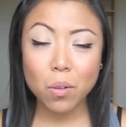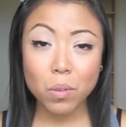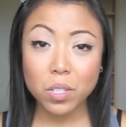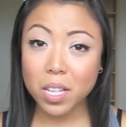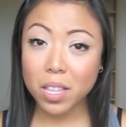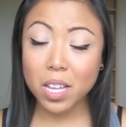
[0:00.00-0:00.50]

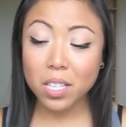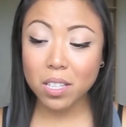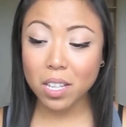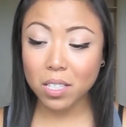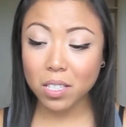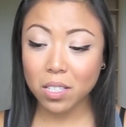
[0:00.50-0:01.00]
which I think
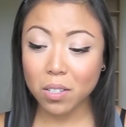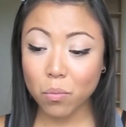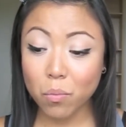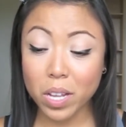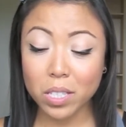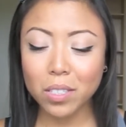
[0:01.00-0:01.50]
that's
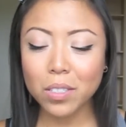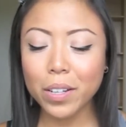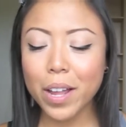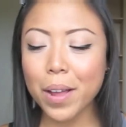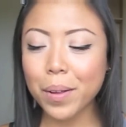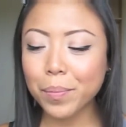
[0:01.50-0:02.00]
way too
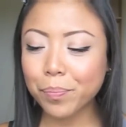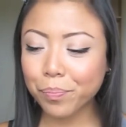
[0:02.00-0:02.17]
long.